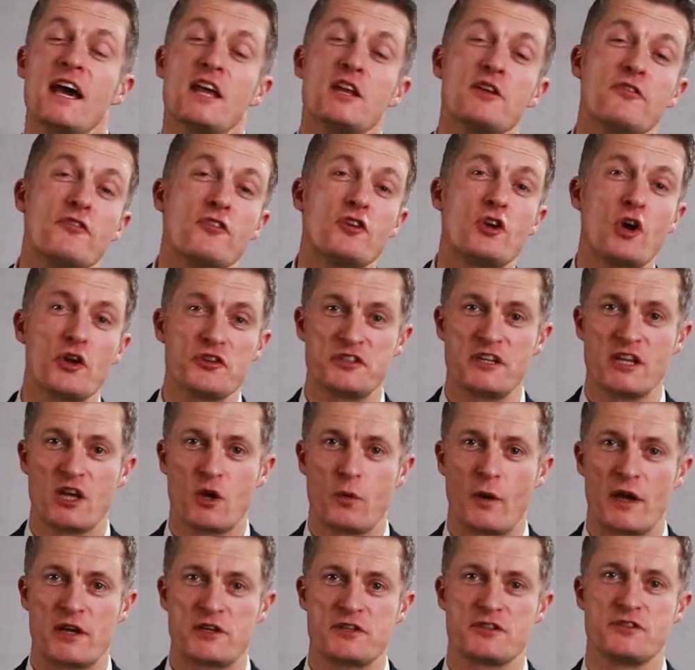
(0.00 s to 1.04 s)
And if you've got any
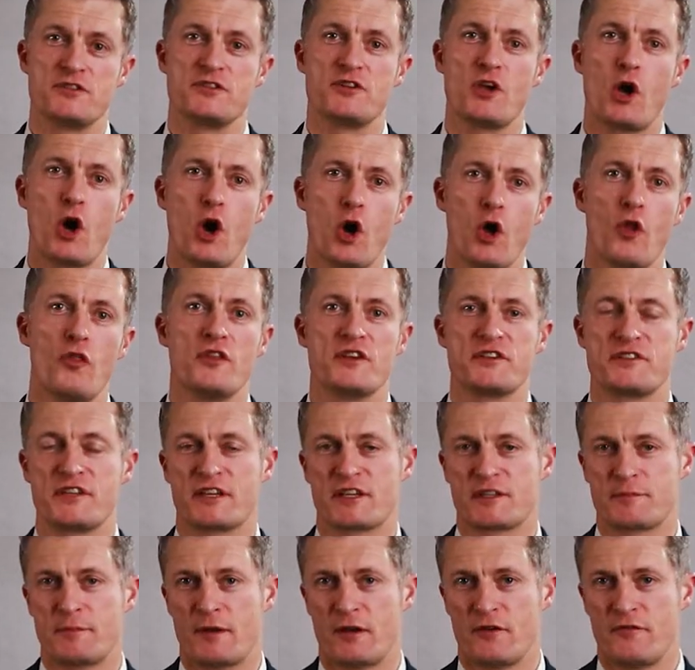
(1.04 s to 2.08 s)
questions on the
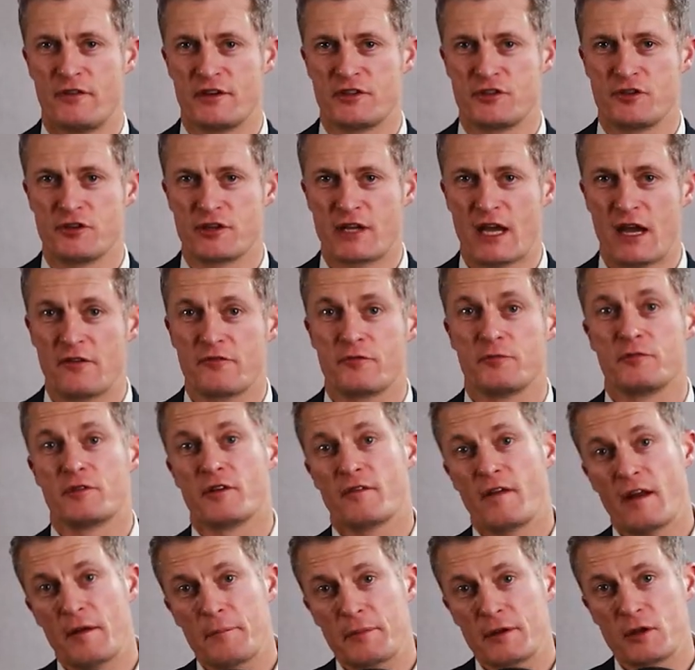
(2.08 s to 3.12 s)
six benefits you get from
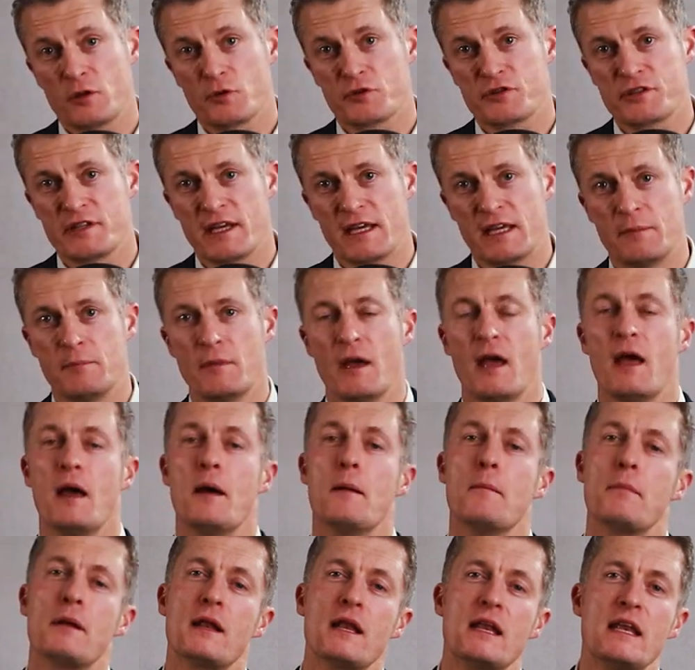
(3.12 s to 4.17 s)
developing your team,
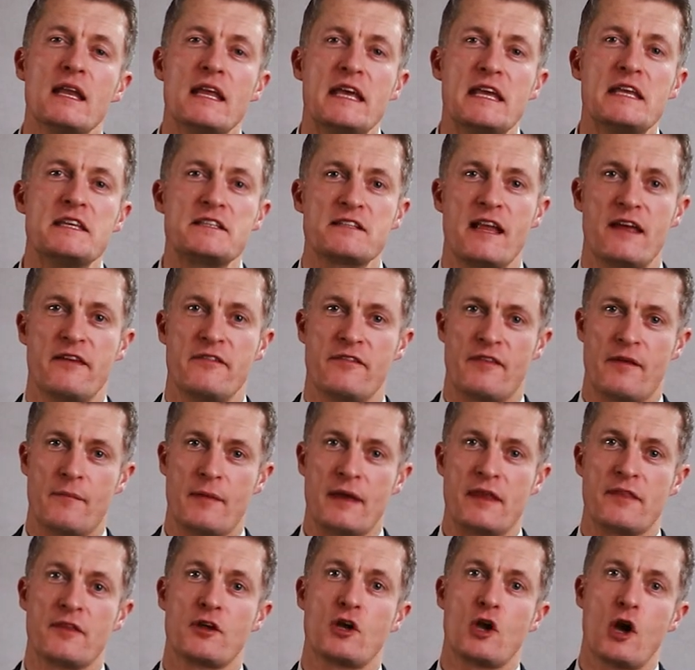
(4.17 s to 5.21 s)
please leave them
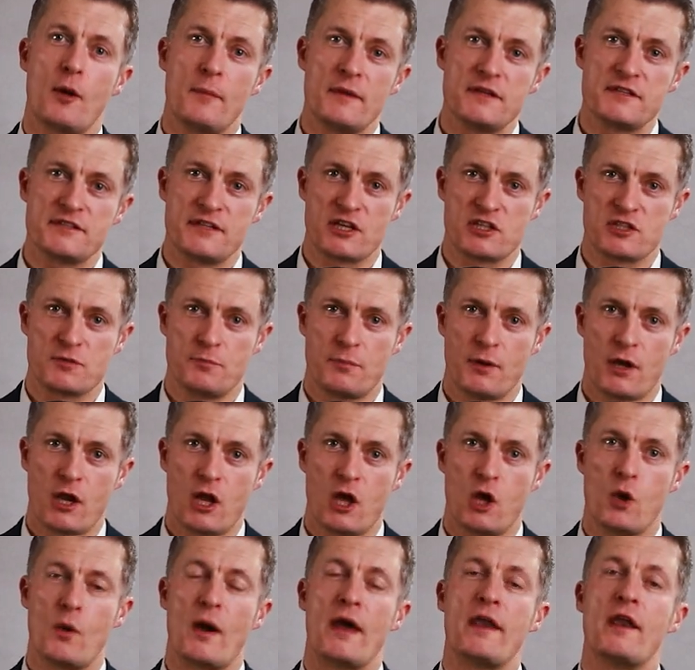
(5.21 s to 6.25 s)
in the comment section
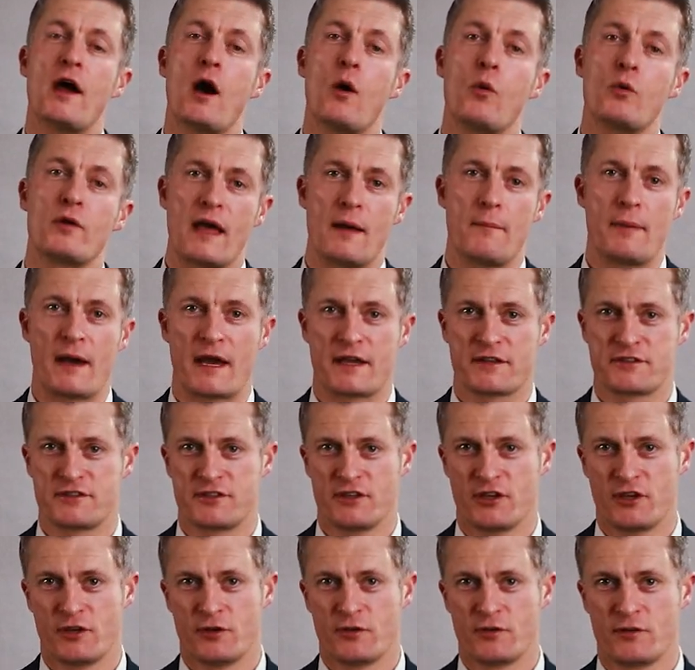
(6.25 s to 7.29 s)
below and I will get back
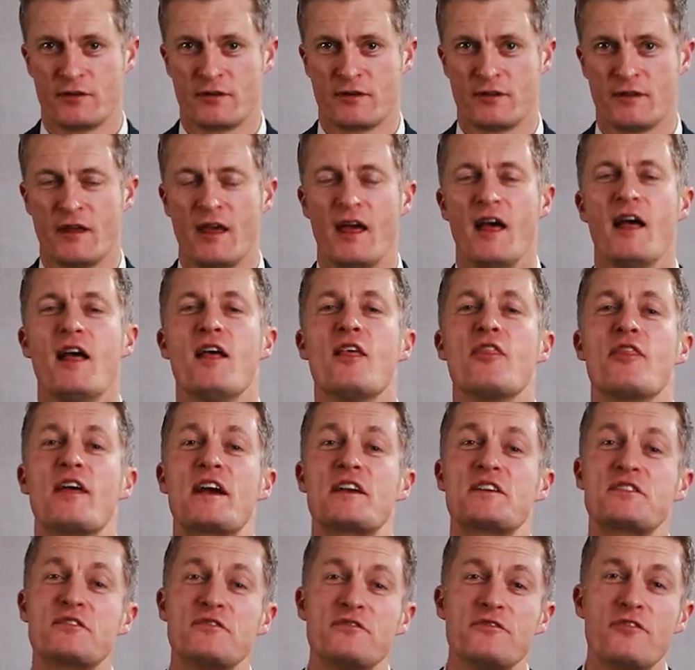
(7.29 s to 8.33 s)
to you.
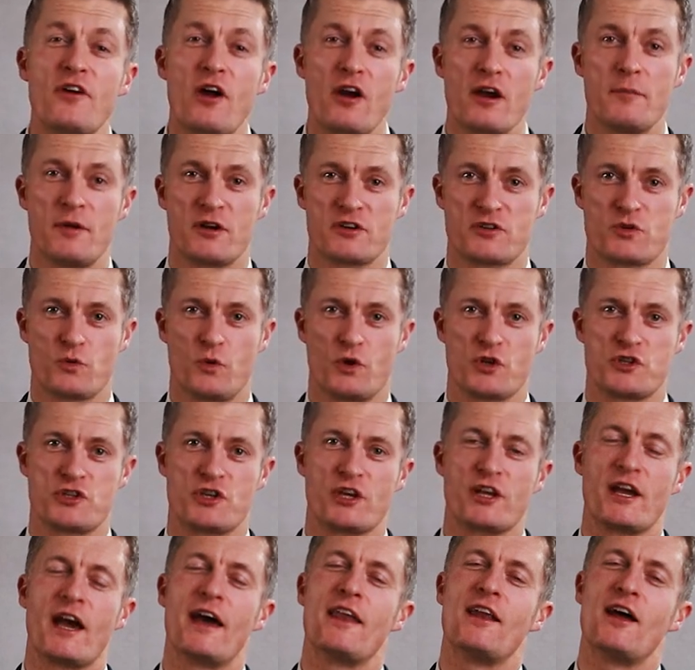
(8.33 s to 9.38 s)
Thanks very much for
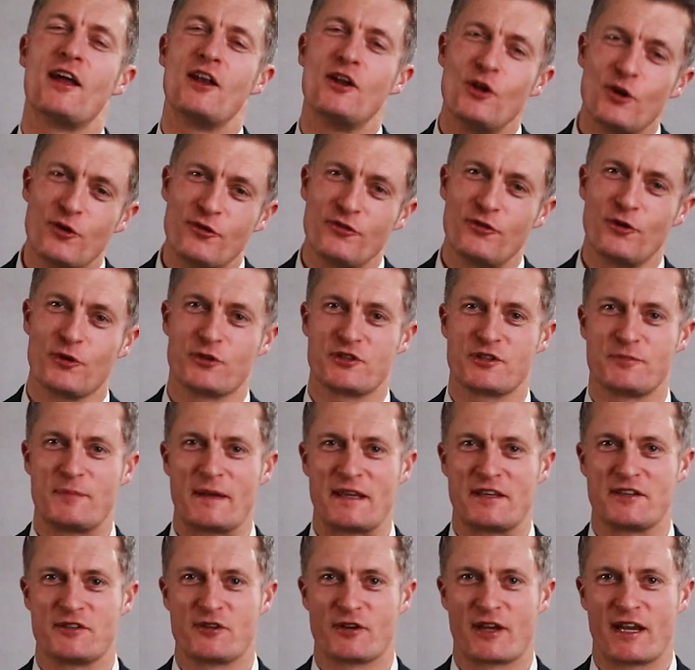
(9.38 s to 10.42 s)
watching and I look forward to
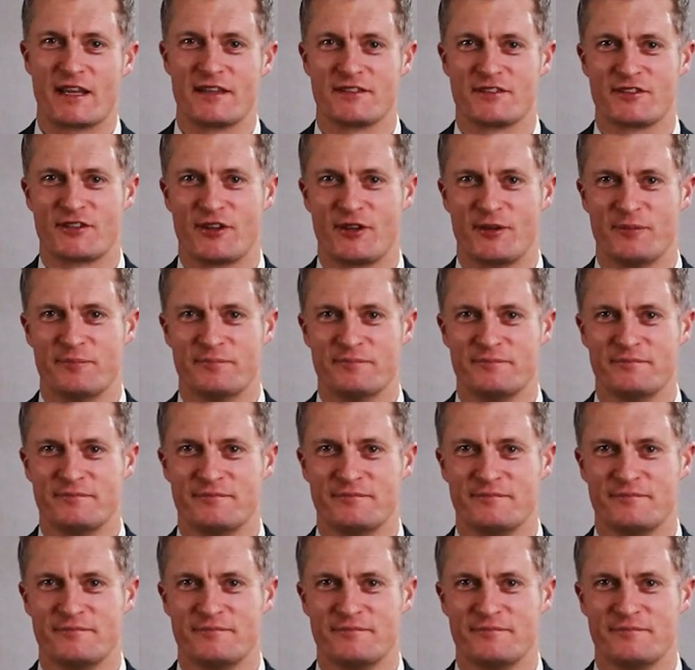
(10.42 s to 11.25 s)
speaking to you again soon.